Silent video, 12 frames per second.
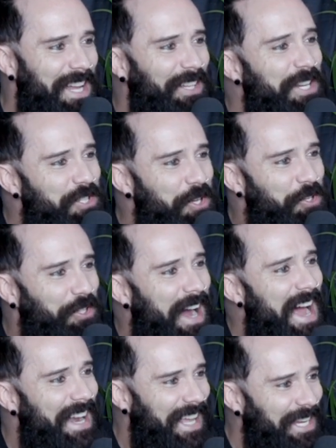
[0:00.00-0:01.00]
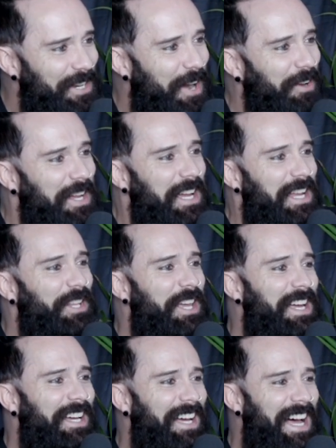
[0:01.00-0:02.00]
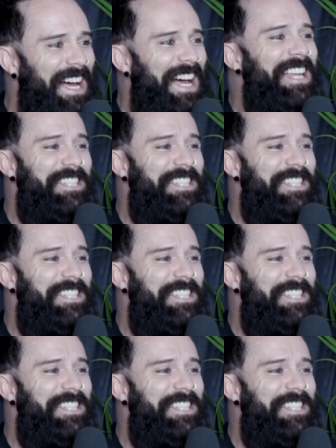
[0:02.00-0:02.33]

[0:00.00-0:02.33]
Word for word: at least you tried it, you know? Well, it's, on you then,